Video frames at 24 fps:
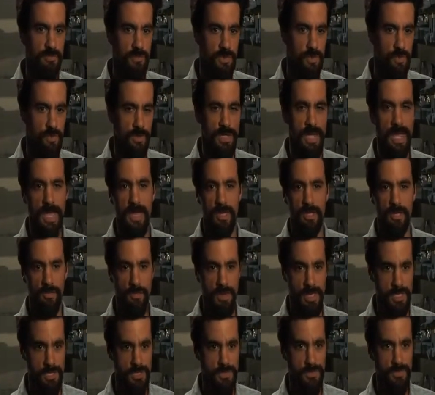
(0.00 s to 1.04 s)
during
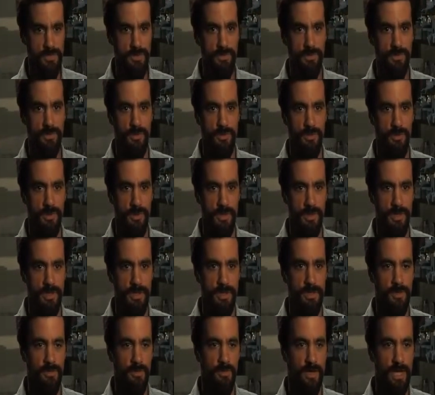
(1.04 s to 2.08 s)
acclimation
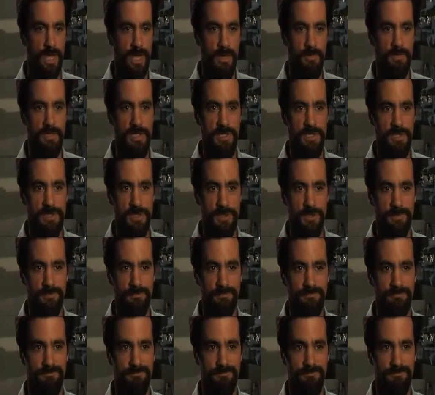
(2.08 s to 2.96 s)
or adaptation.